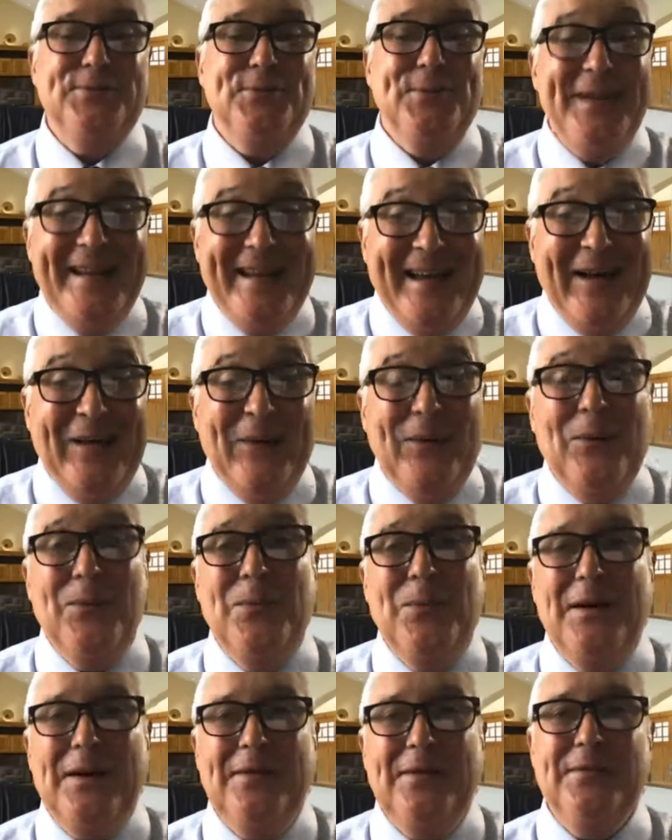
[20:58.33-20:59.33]
Twitter
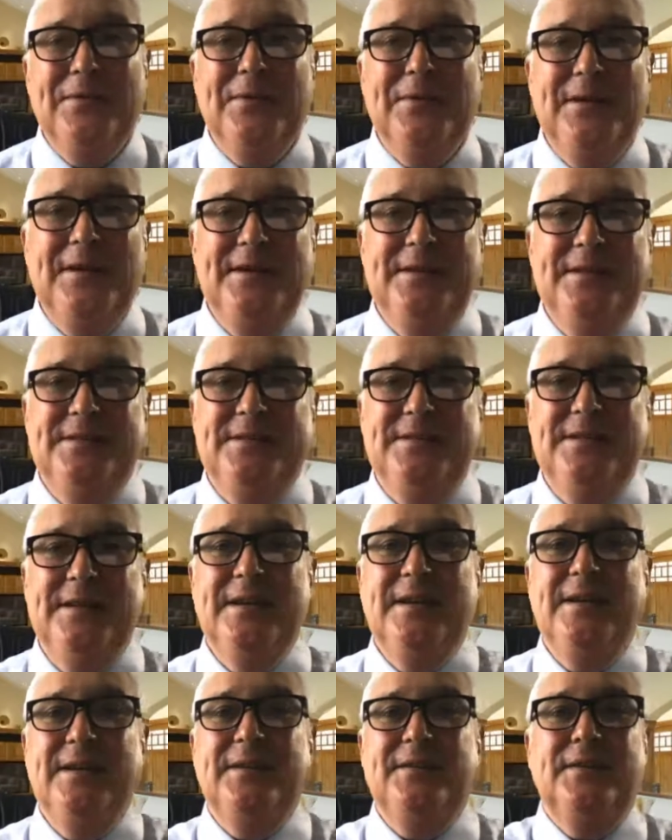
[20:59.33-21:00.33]
or whatever it is,